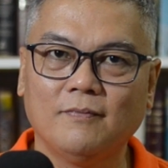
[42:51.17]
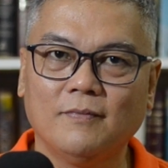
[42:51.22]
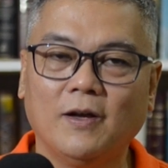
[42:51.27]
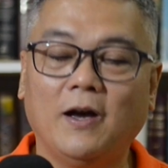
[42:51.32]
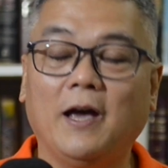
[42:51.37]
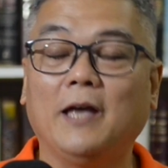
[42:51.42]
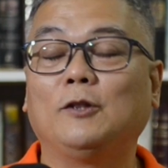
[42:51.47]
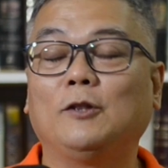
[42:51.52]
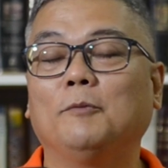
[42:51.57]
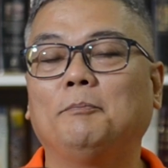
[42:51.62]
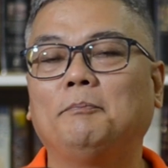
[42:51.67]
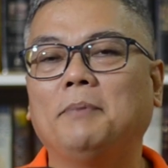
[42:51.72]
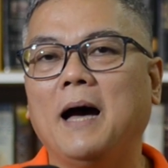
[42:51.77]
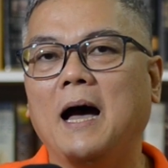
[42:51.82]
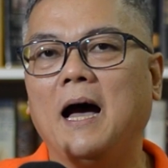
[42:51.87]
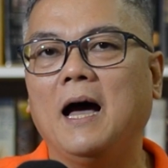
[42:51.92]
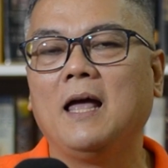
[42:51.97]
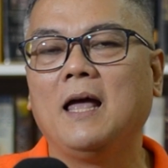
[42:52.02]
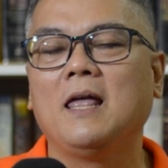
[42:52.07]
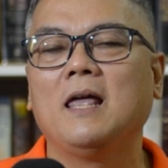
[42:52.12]
Ito
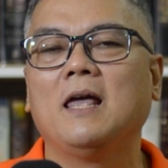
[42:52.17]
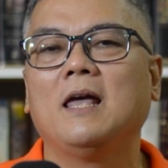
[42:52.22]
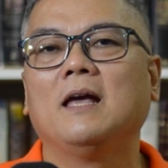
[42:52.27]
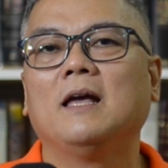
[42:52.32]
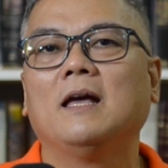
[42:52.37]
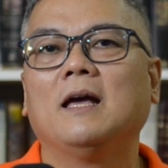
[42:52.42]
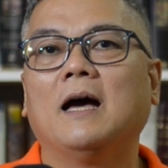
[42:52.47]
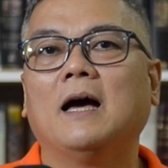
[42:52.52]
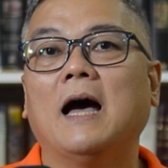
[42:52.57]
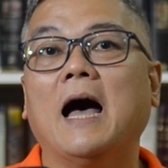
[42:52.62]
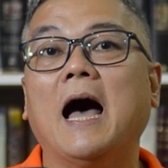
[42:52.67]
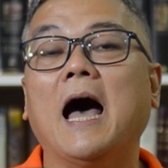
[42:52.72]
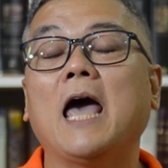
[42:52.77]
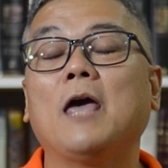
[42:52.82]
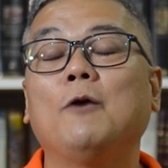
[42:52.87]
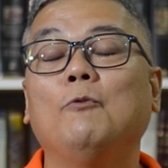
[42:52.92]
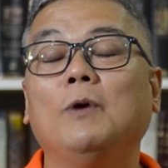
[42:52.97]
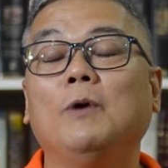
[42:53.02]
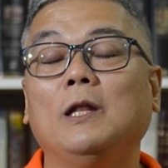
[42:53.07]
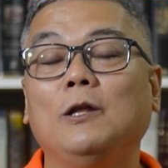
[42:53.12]
pa,
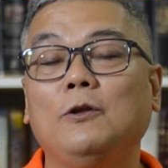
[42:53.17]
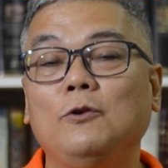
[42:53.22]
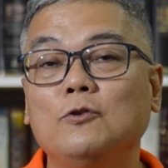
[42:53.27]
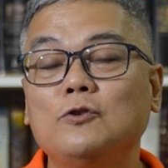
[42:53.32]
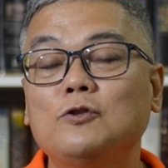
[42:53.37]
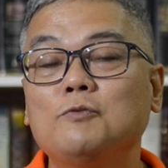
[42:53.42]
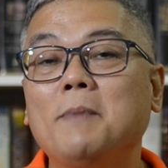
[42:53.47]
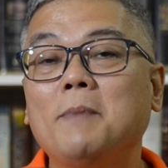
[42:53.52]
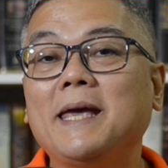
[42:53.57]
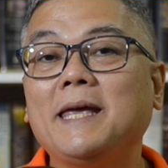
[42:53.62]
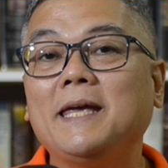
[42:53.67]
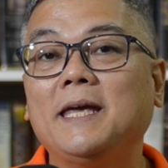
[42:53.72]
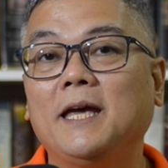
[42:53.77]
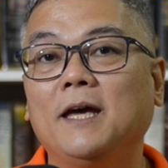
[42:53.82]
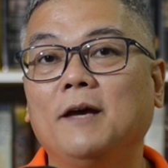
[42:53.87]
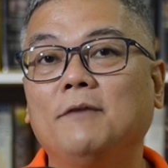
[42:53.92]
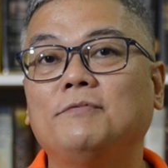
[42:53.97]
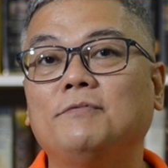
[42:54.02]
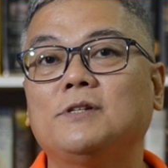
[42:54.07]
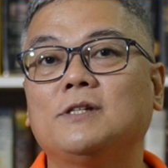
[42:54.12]
I will use my
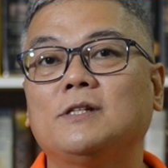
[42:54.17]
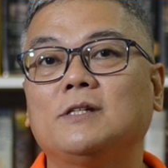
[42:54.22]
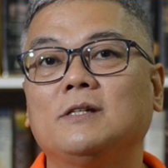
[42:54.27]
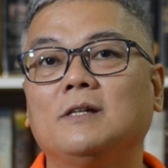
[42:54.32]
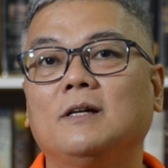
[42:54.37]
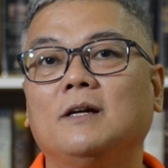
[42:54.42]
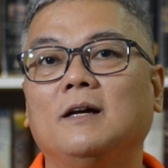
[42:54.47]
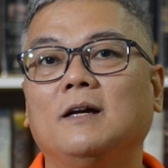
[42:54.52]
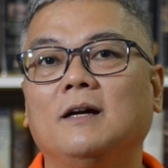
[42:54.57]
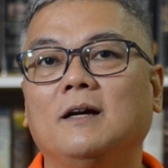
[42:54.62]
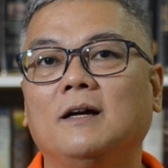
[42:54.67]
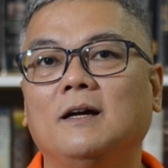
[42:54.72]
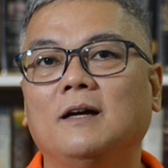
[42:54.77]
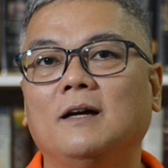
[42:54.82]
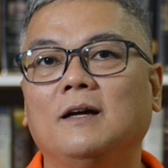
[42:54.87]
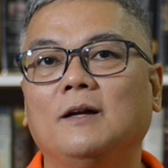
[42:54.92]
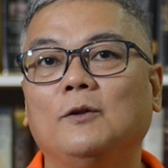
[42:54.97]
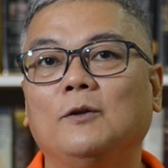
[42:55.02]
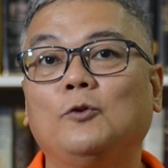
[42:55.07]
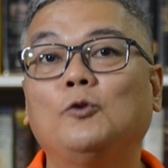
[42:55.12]
gifts
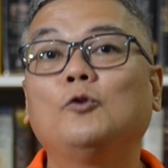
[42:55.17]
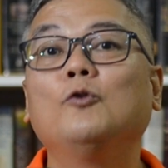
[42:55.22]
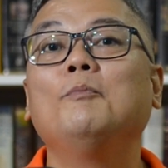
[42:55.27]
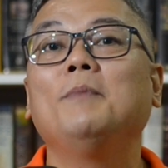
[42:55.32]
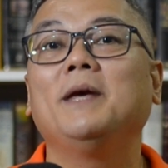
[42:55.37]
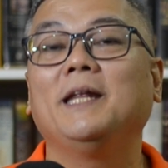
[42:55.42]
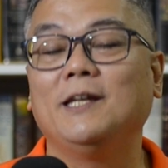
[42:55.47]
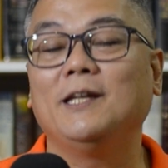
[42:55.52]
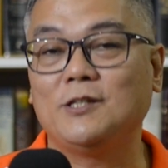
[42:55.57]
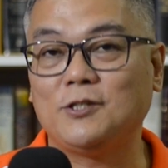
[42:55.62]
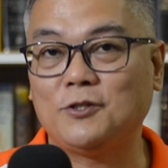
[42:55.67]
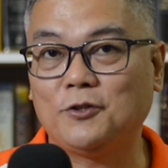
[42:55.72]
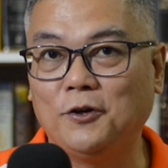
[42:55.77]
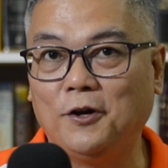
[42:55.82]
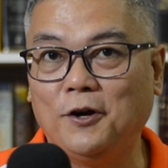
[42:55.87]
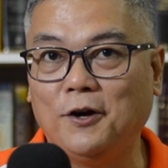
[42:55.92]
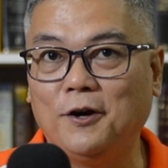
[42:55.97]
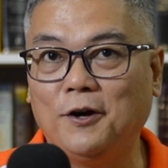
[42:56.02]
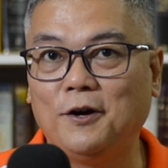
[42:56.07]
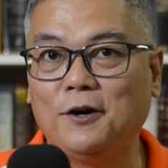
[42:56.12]
to
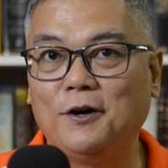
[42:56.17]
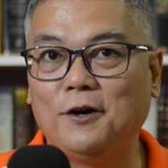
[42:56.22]
minister.